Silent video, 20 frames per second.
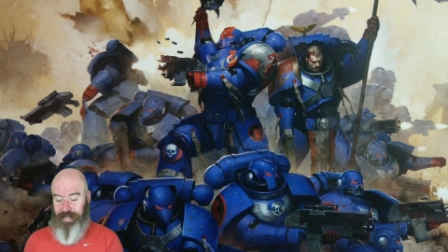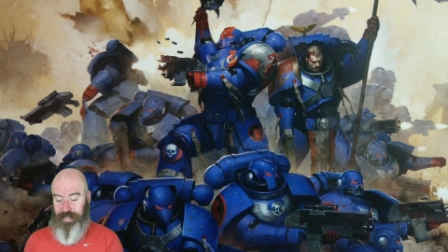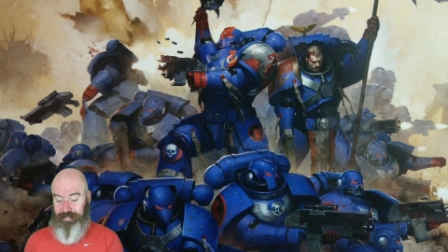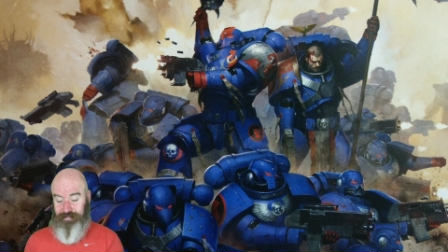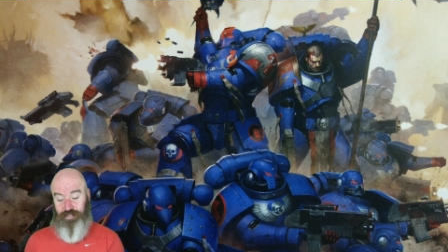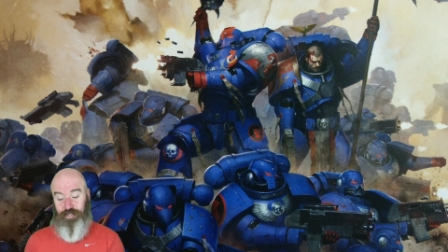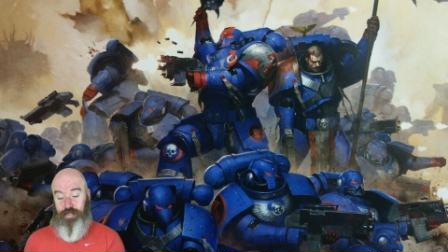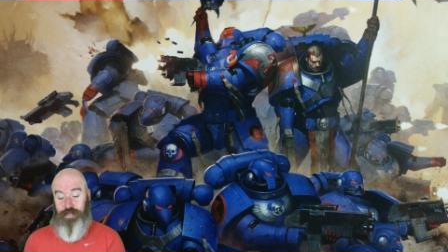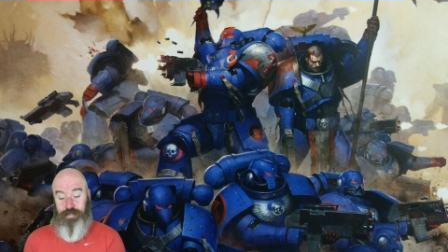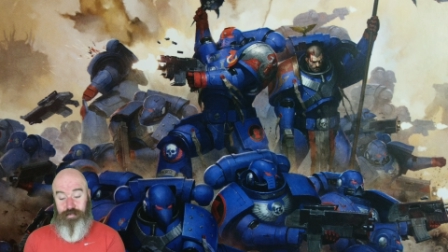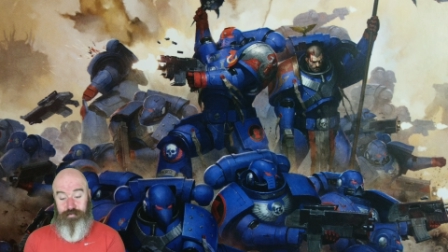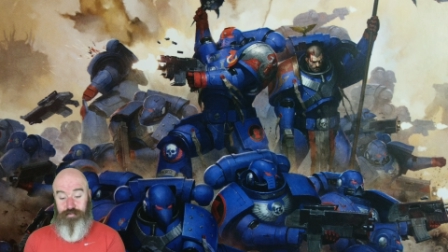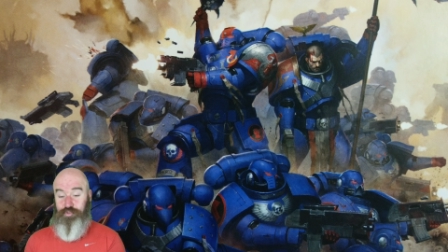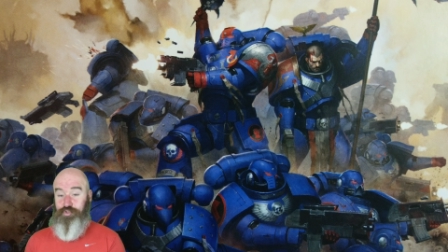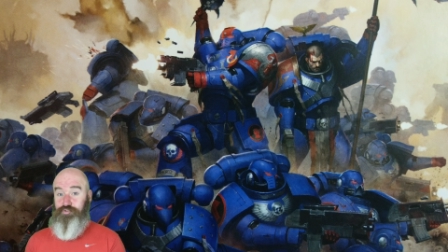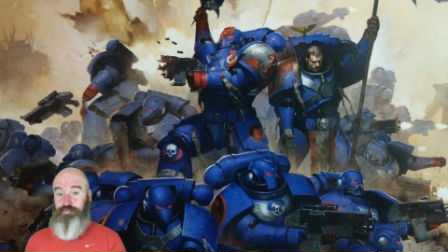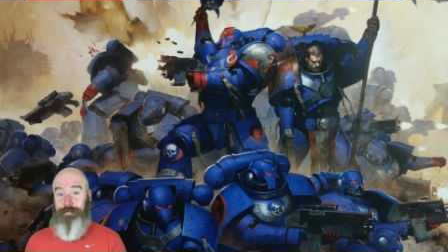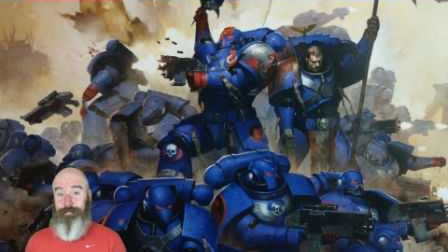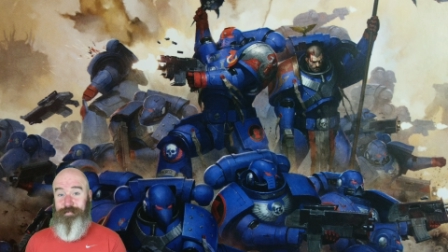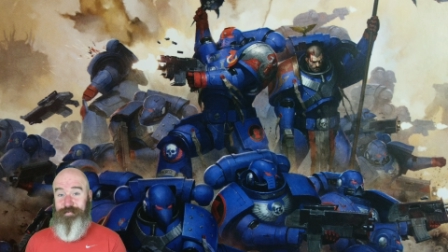as are
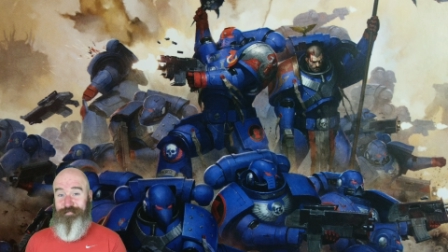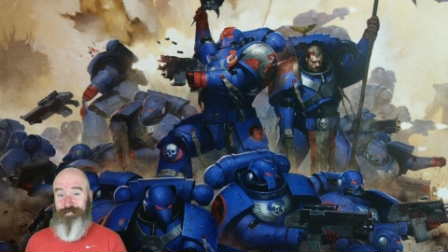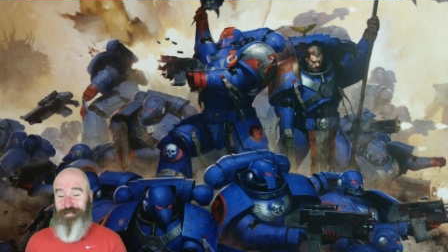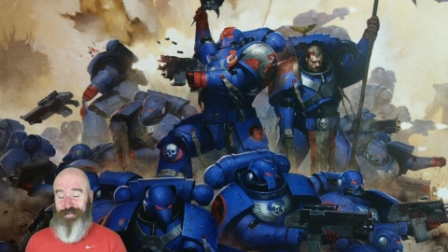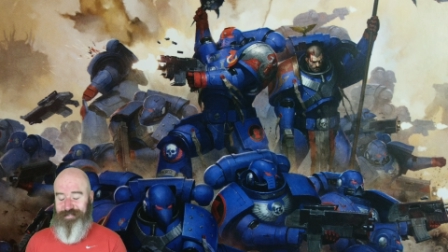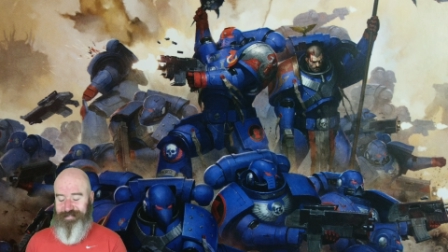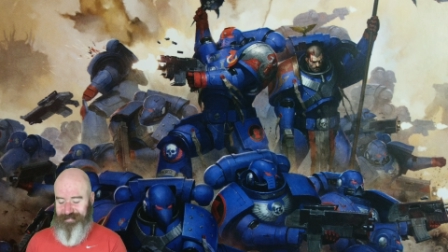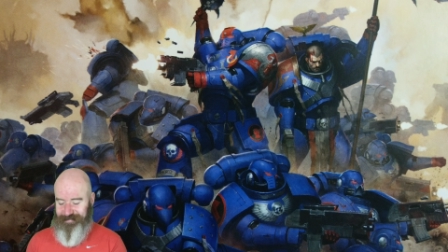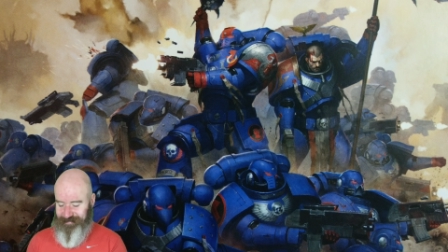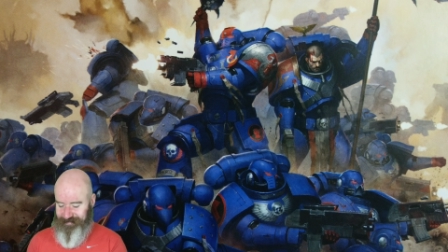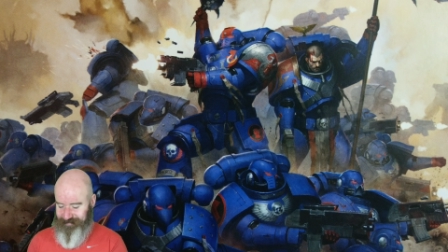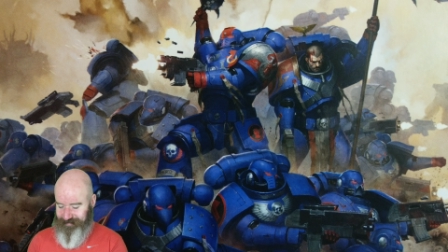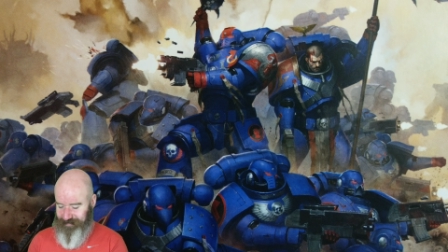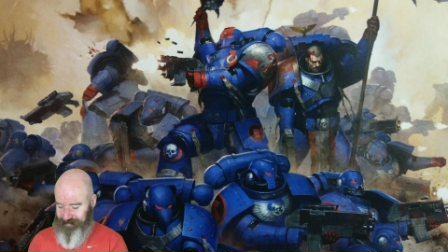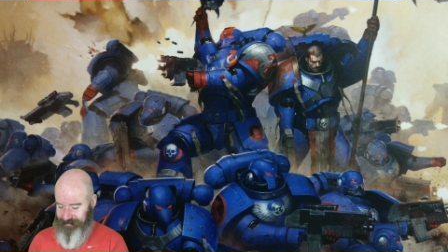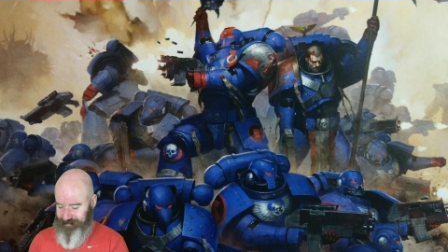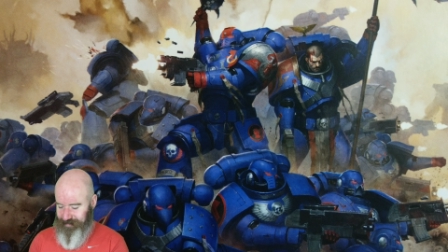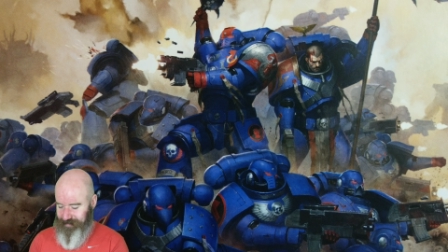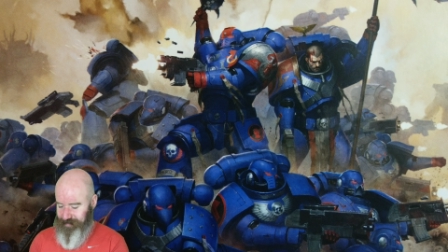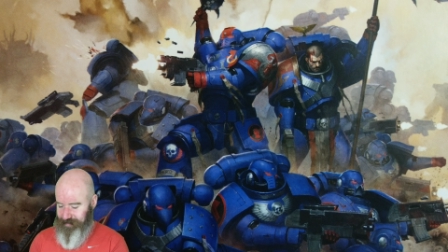the Crimson Fists, as it
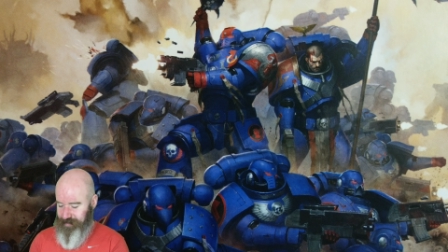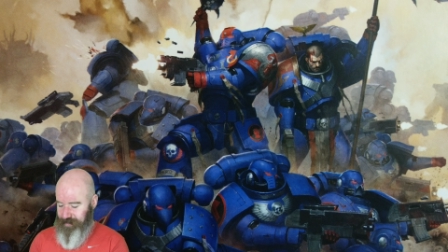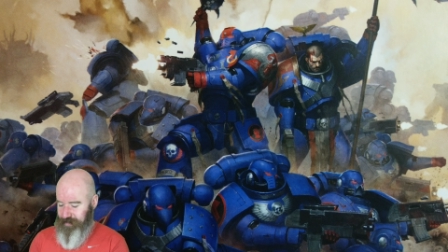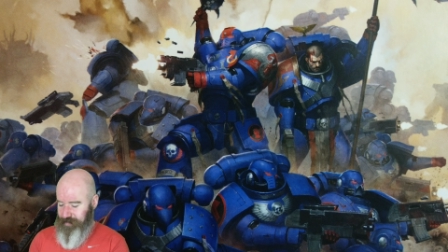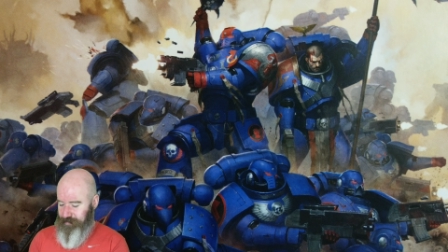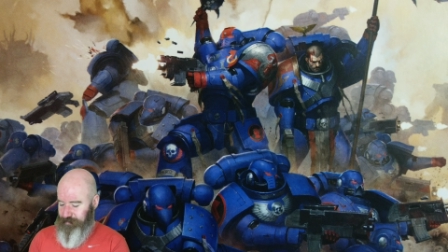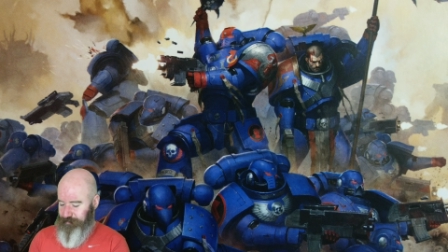states here.